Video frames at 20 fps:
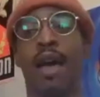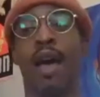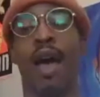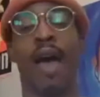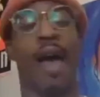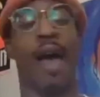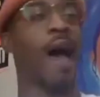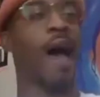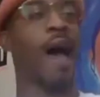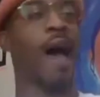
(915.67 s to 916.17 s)

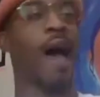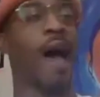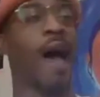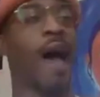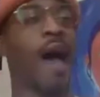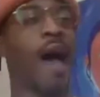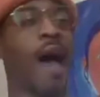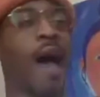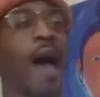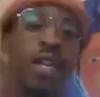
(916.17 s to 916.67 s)
And
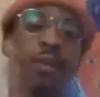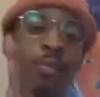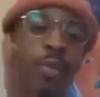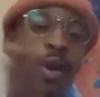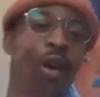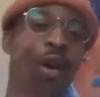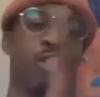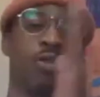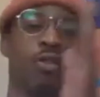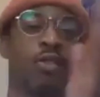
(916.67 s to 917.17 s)
I always
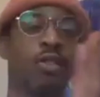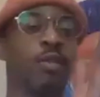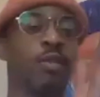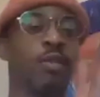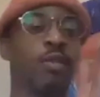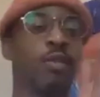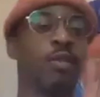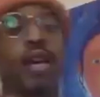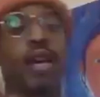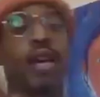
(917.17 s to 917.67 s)
get better
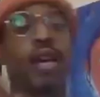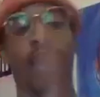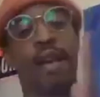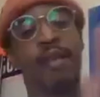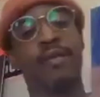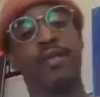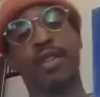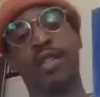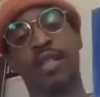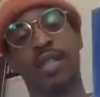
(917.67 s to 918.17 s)
on the
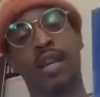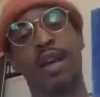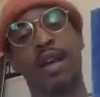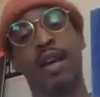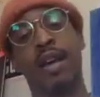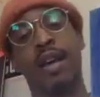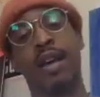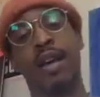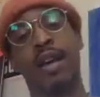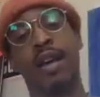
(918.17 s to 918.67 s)
mixing, like every
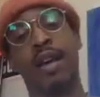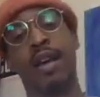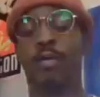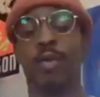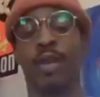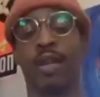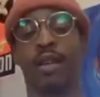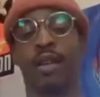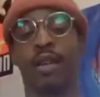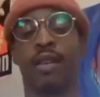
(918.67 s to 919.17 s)
time,
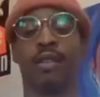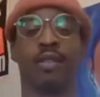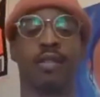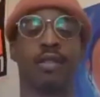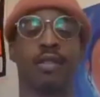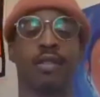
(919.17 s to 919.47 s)
you know what I mean?